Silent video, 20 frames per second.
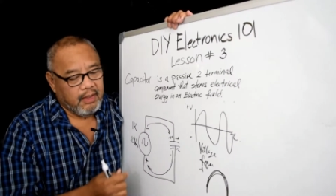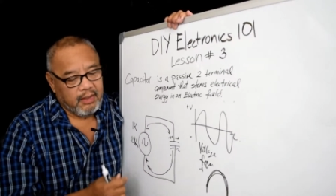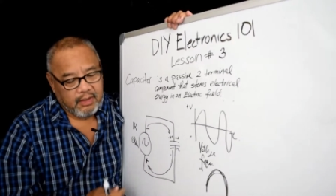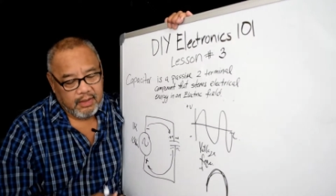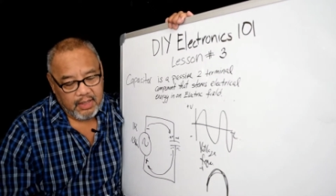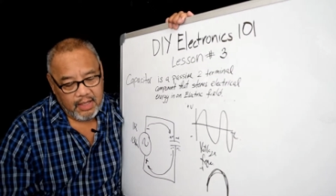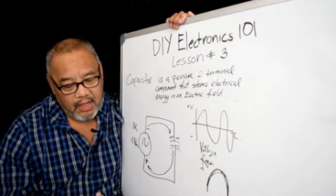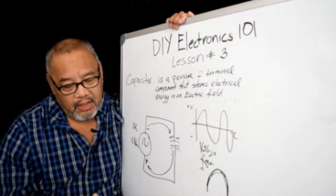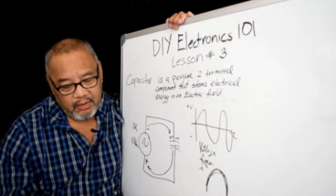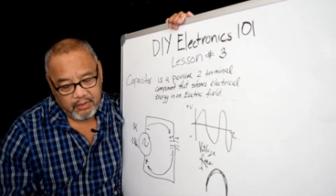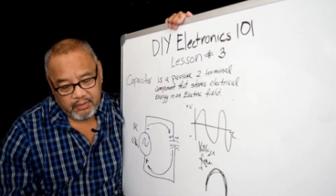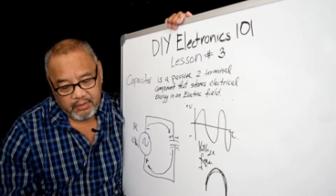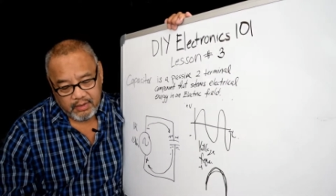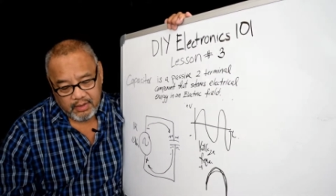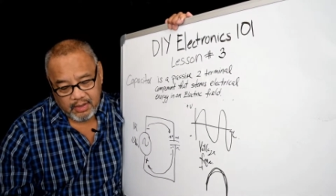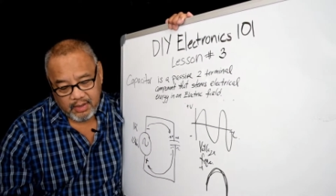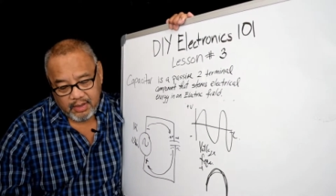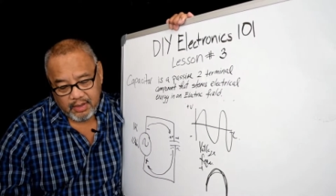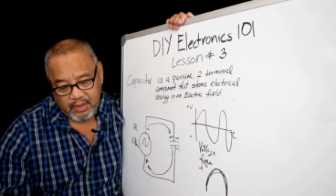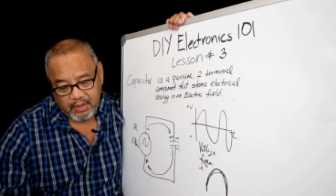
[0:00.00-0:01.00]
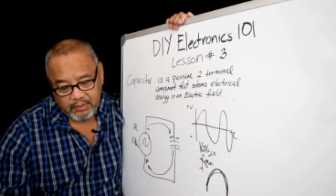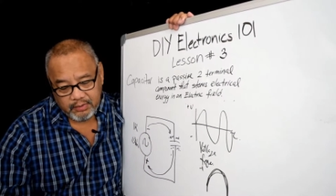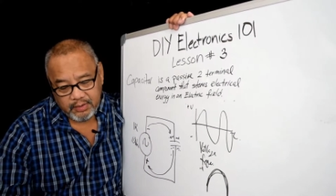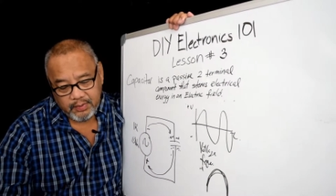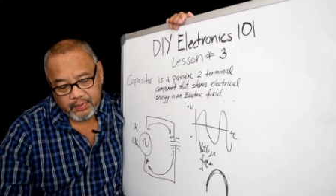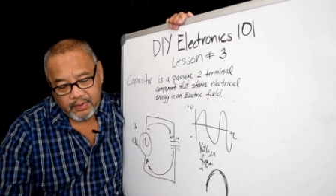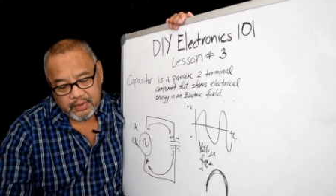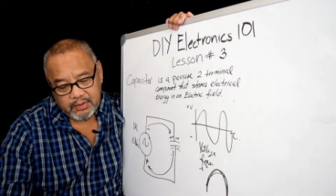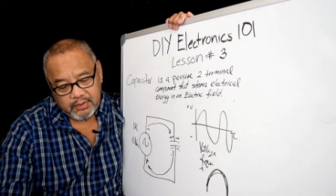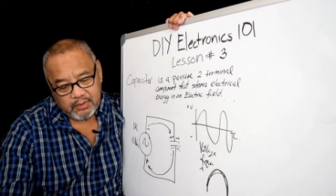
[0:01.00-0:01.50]
Now, we
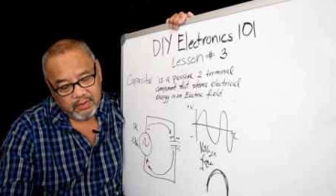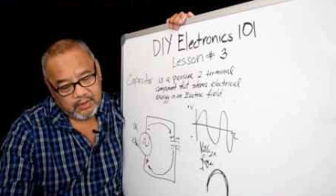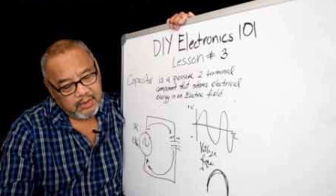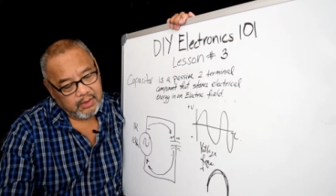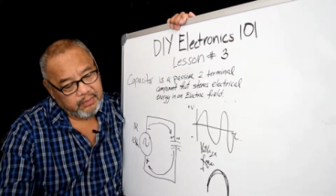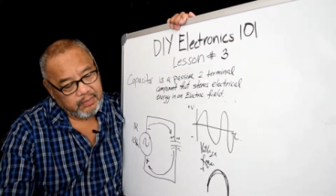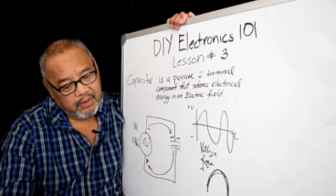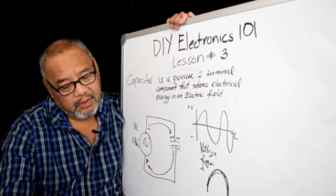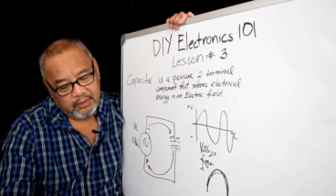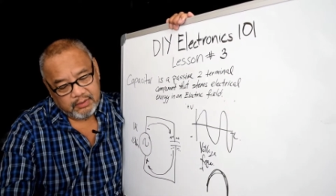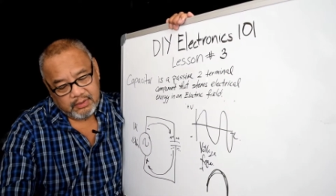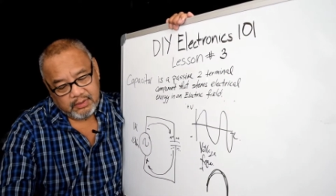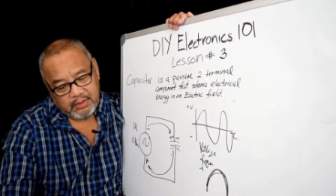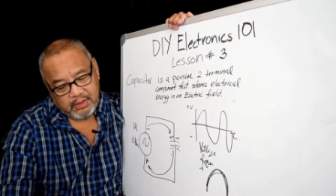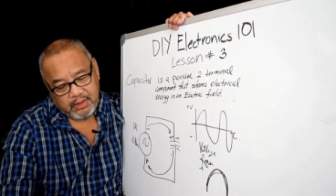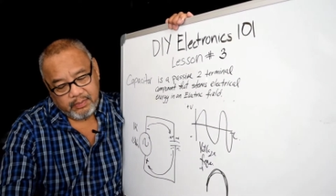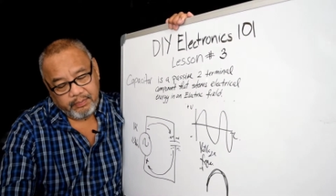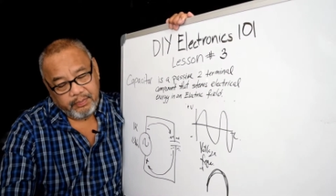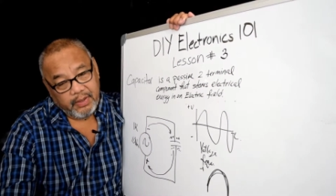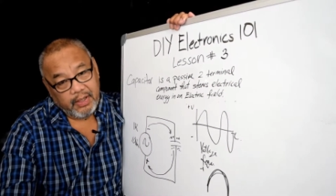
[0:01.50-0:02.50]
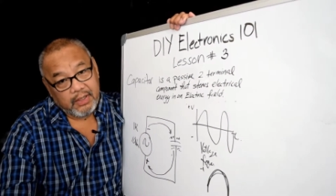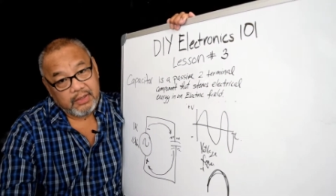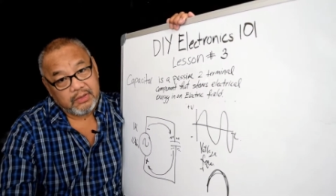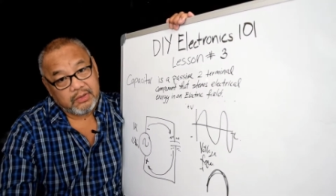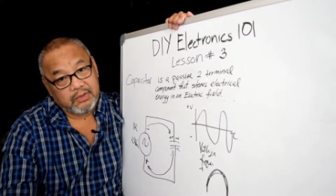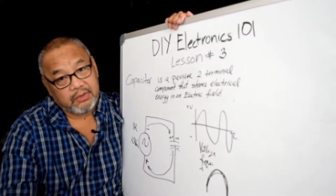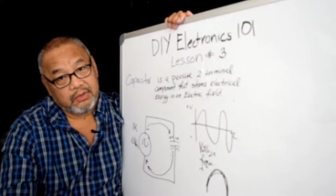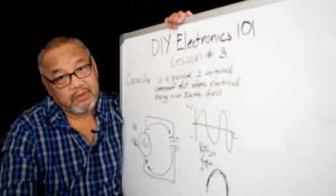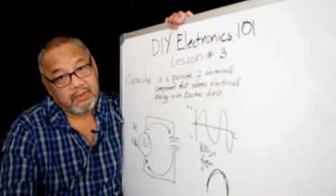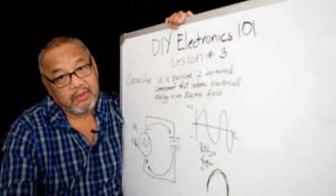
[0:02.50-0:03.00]
will talk about the
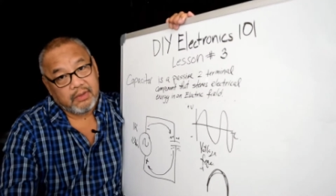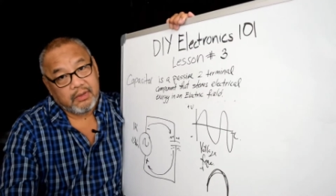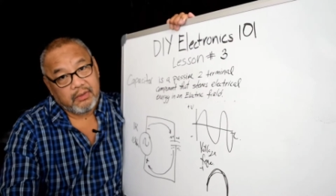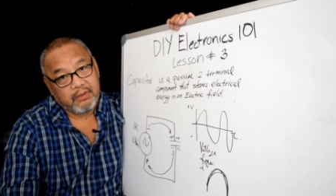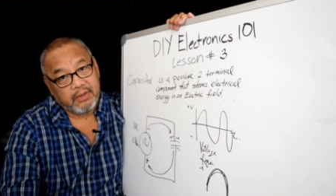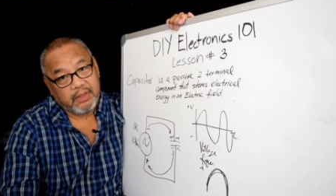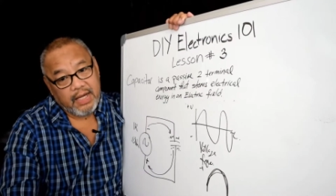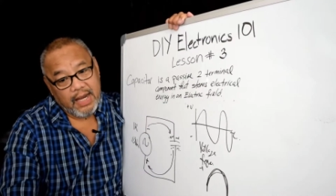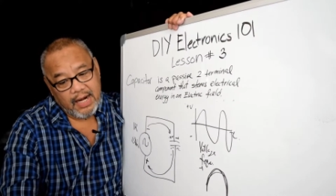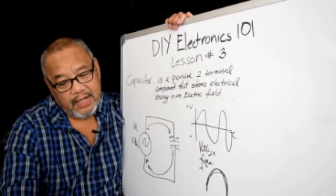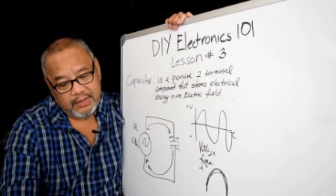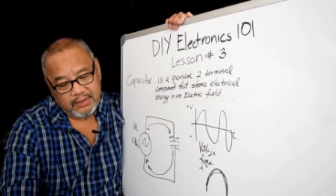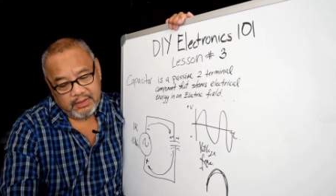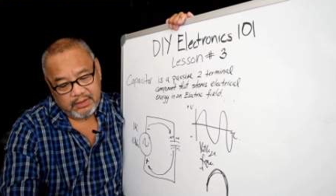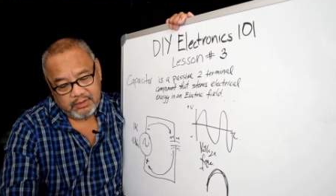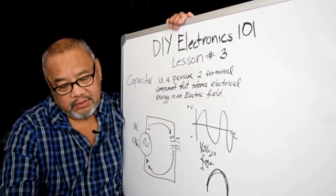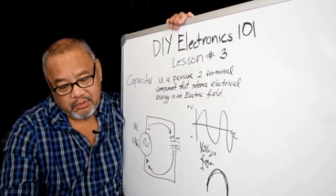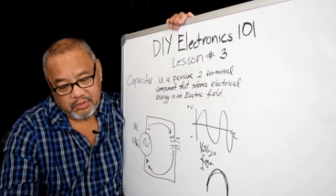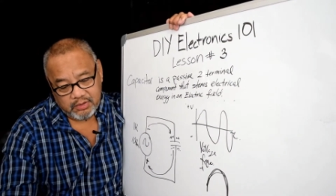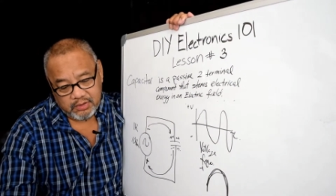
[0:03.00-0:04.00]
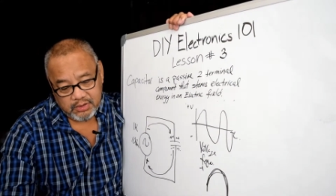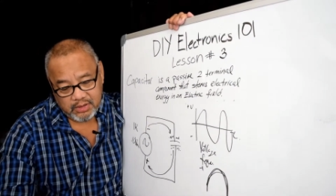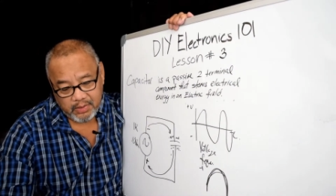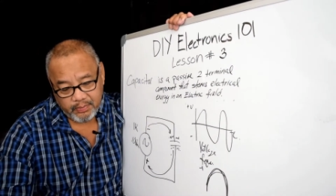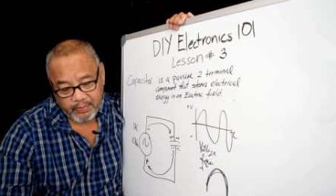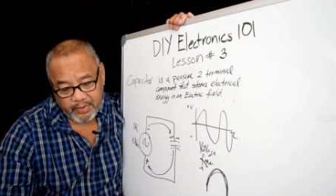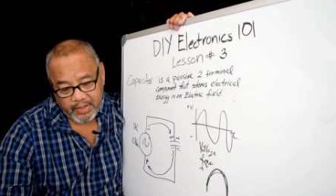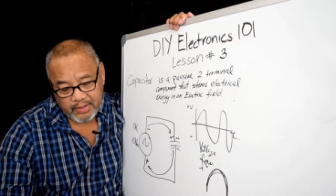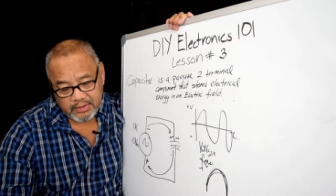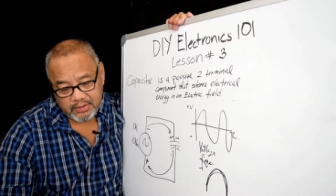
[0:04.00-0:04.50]
capacitor reactance, because the
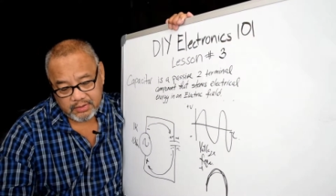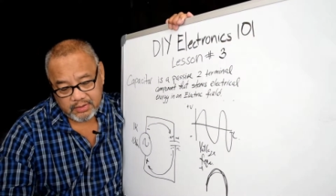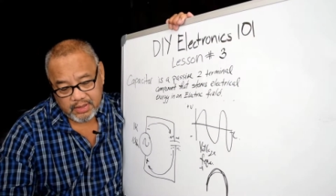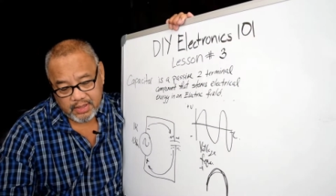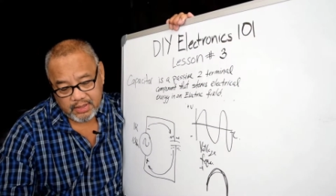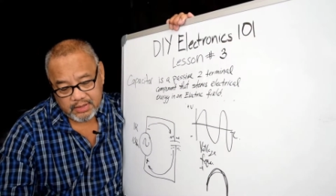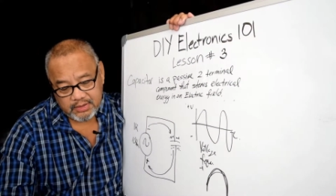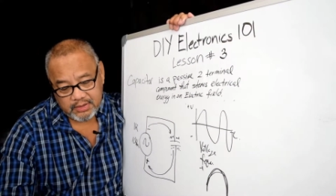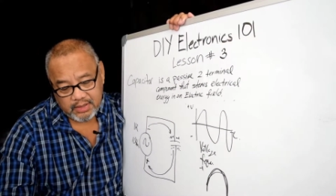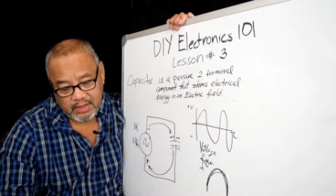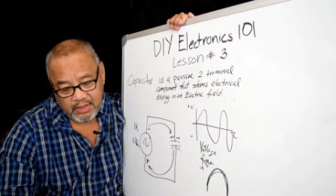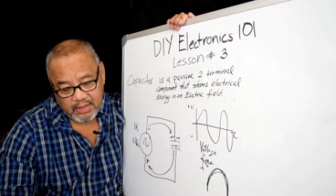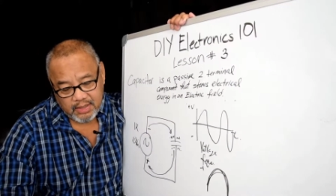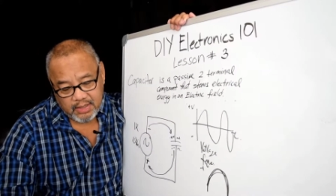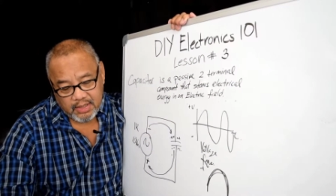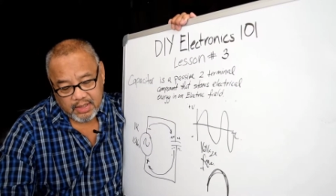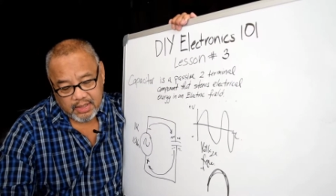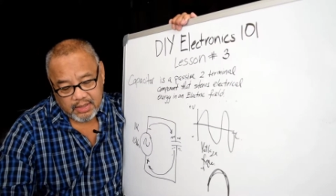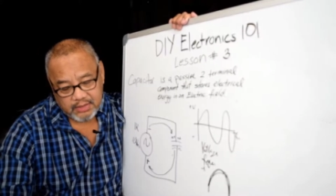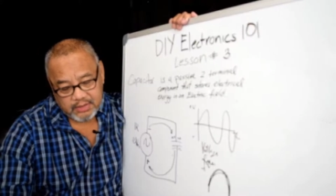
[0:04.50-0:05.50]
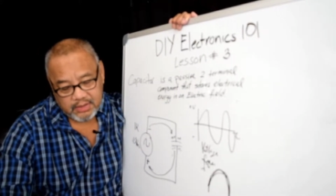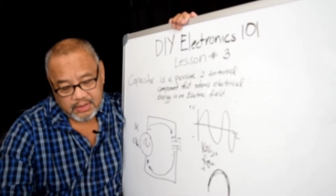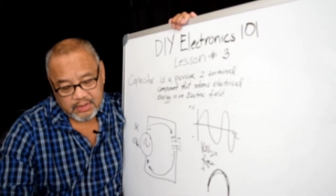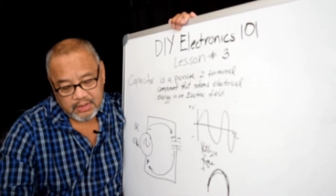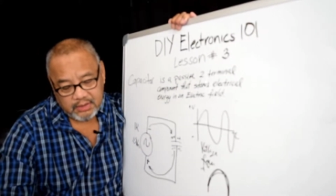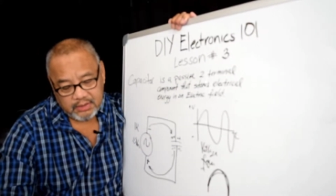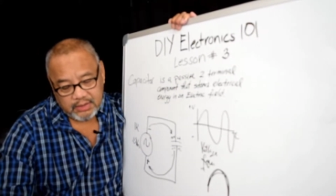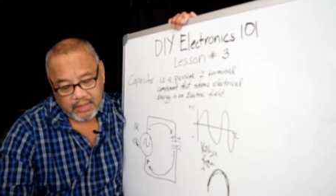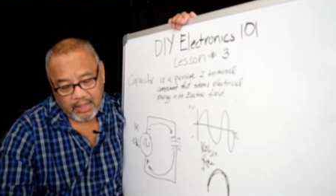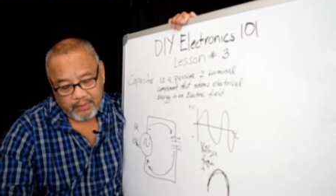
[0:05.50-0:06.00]
capacitor has a
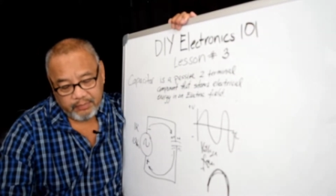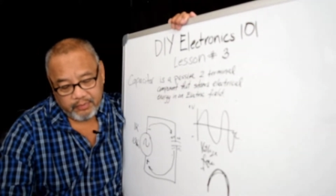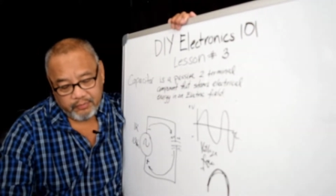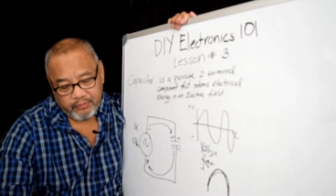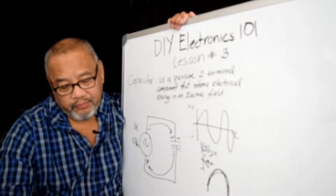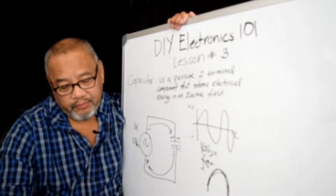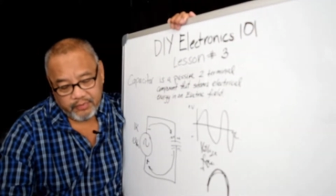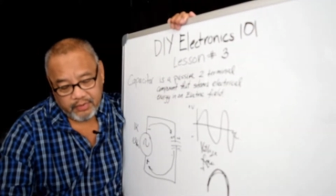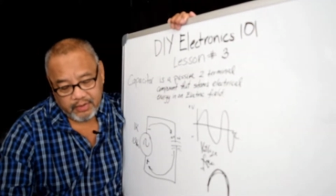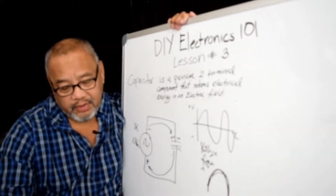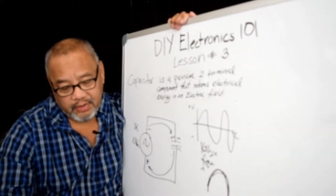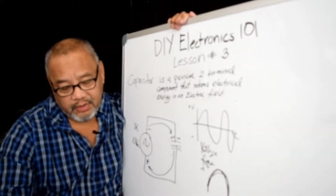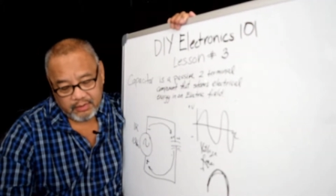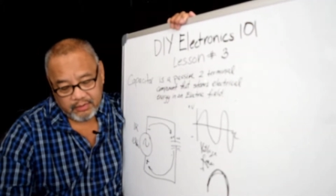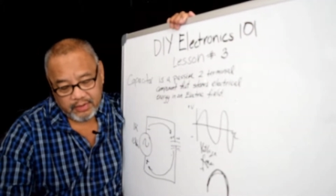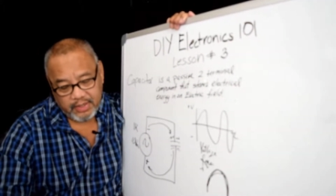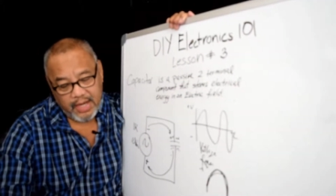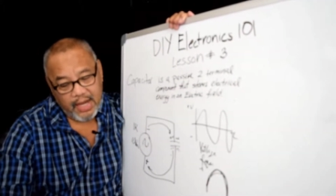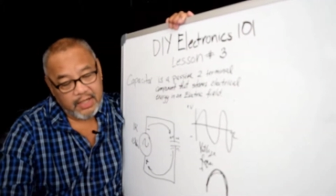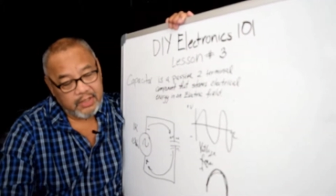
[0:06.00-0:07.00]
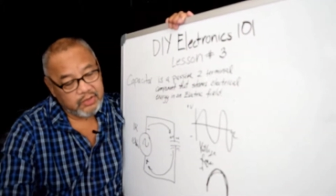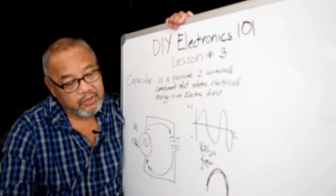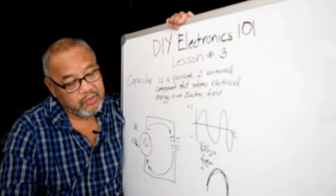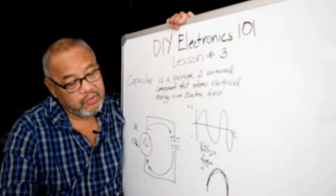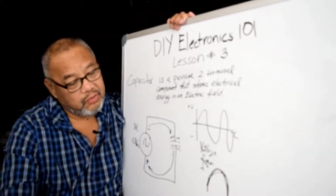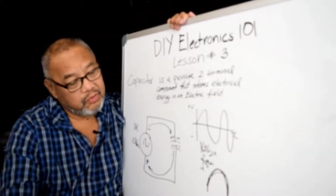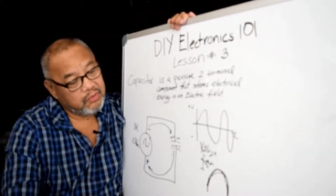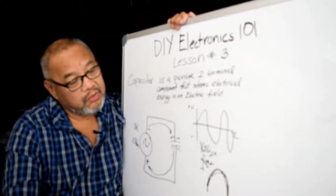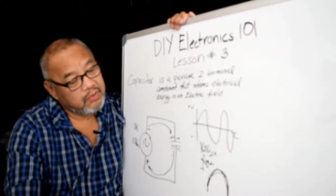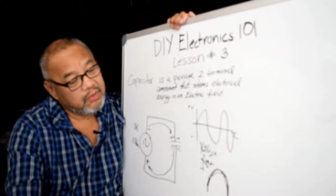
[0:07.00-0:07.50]
certain type of
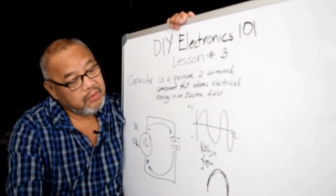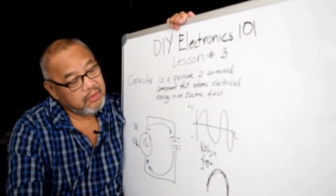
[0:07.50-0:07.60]
reaction